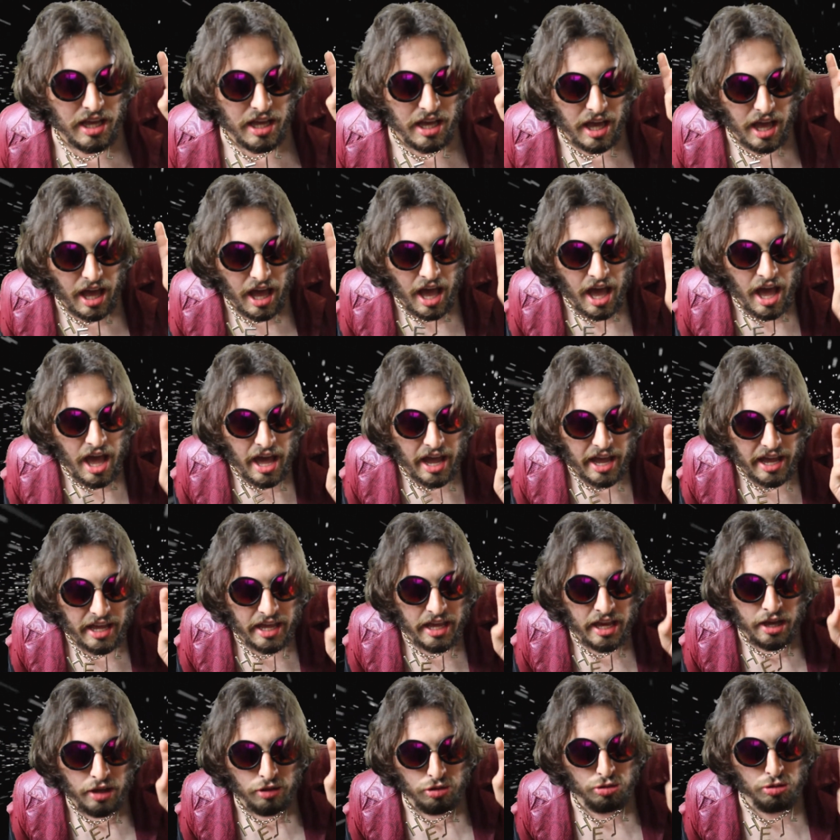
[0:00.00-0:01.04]
But I
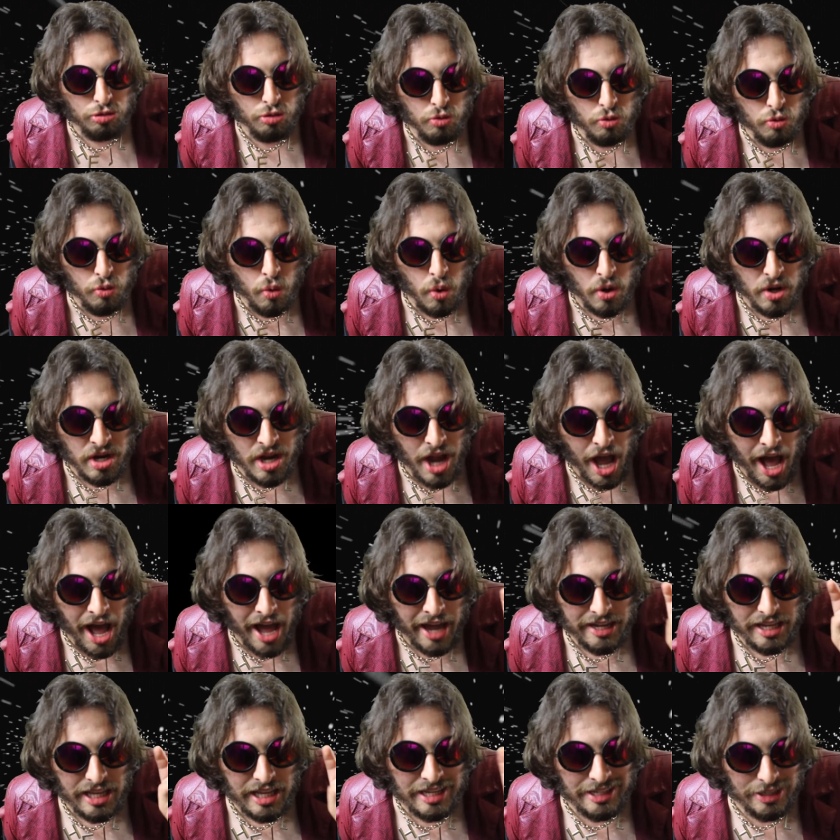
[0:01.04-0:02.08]
do
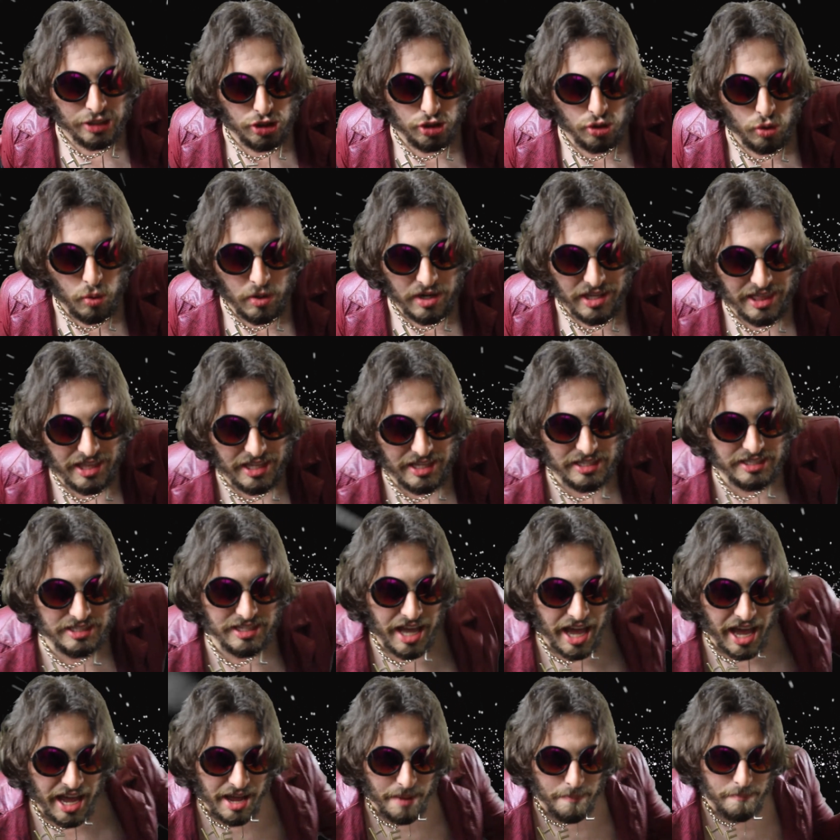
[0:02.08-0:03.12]
not enjoy this.
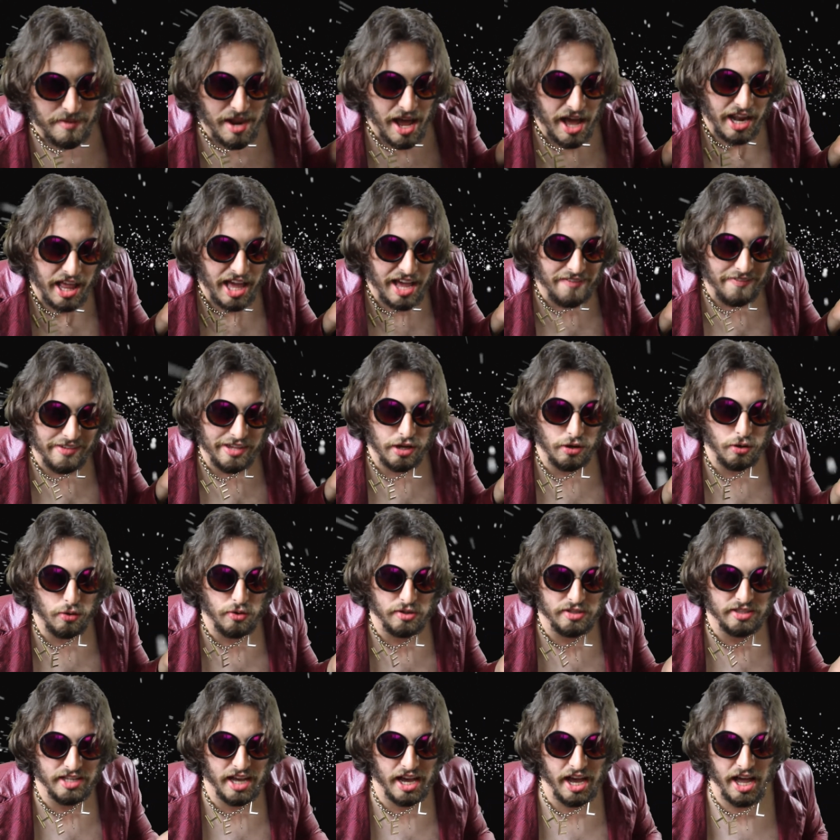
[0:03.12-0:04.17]
I am not having a
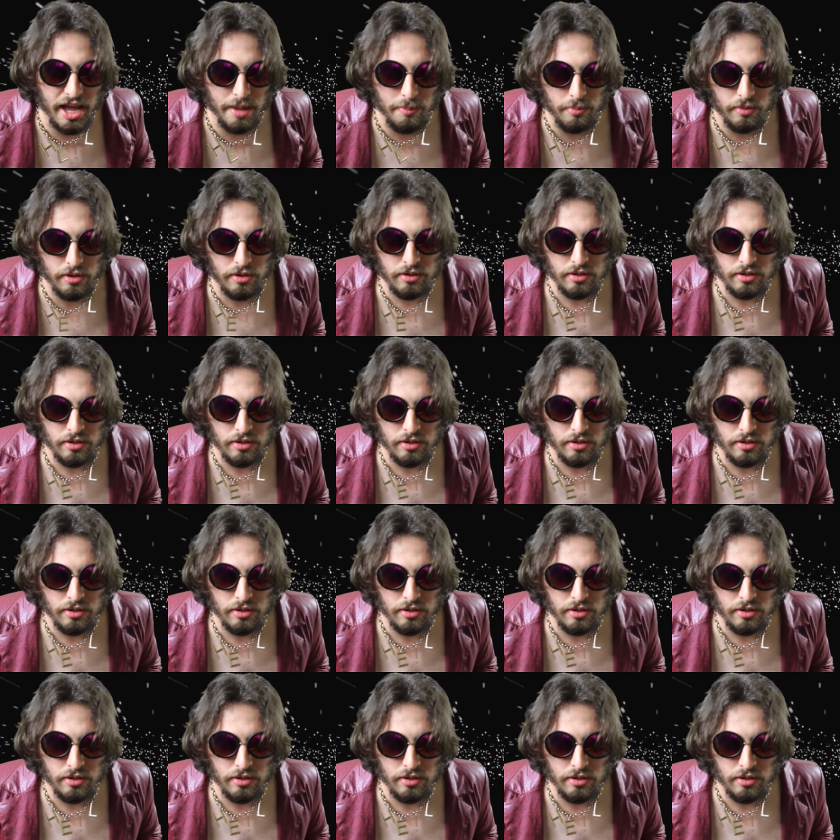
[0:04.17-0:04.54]
good time.